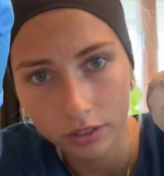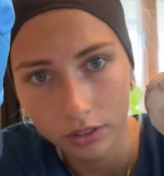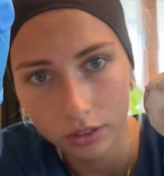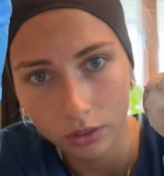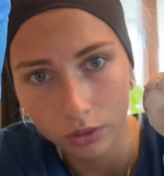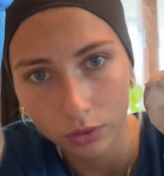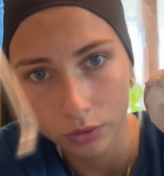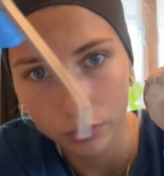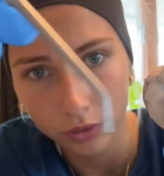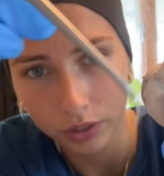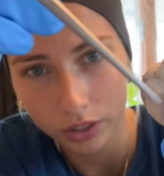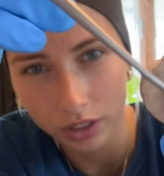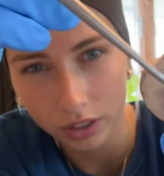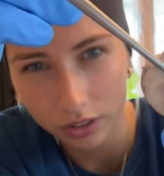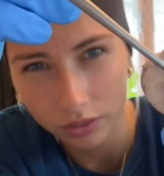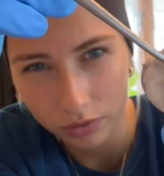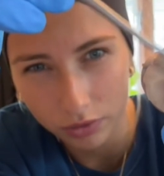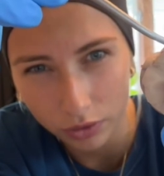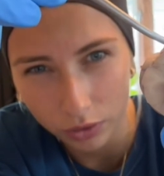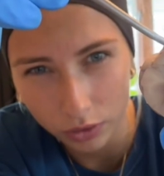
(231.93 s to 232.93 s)
Hopefully it
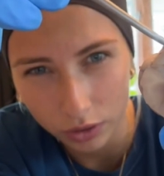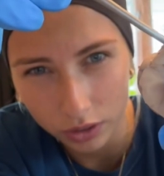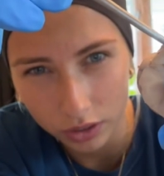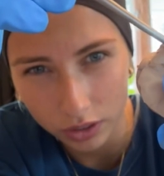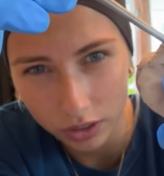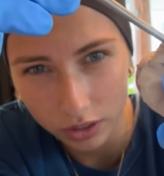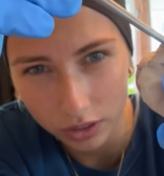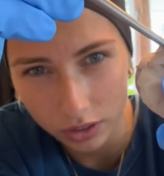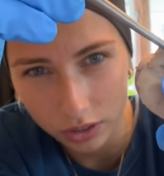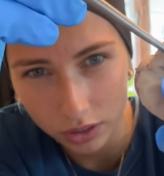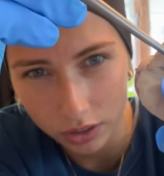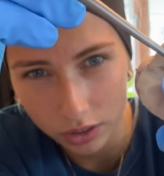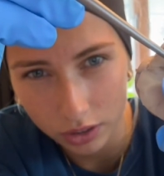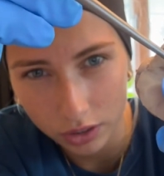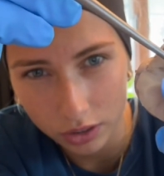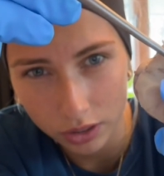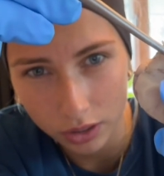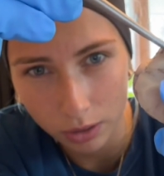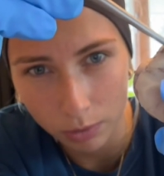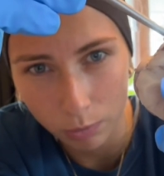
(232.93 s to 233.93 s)
focuses. There's
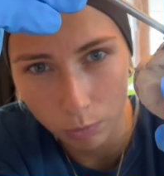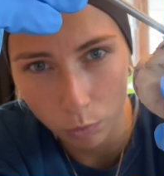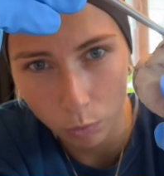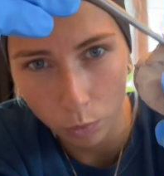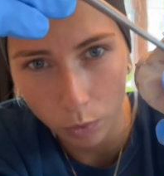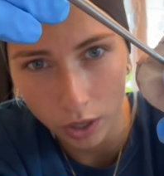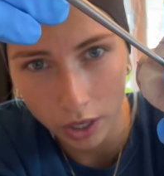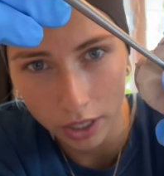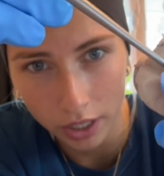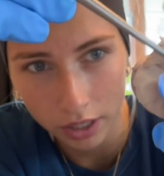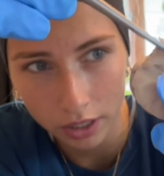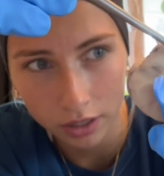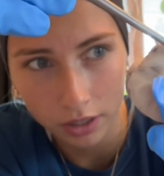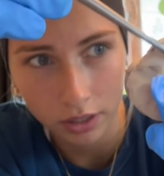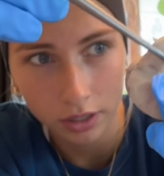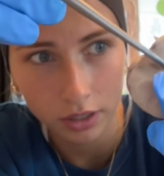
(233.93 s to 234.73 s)
some white